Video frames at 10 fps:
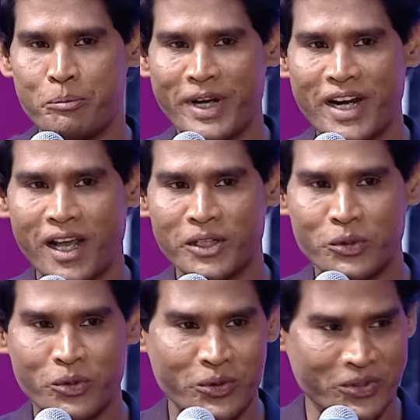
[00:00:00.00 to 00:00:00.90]
Billa
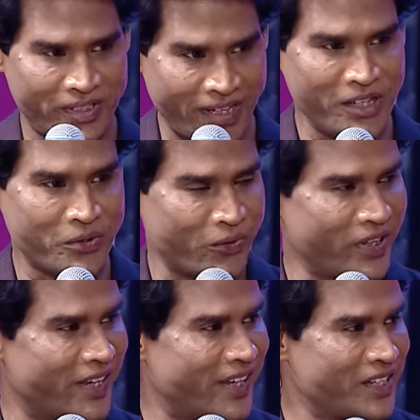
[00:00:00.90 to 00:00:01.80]
to till
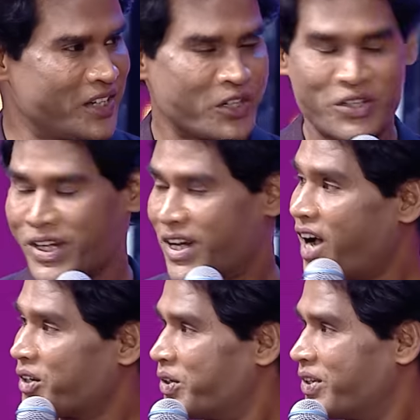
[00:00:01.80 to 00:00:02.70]
today, she got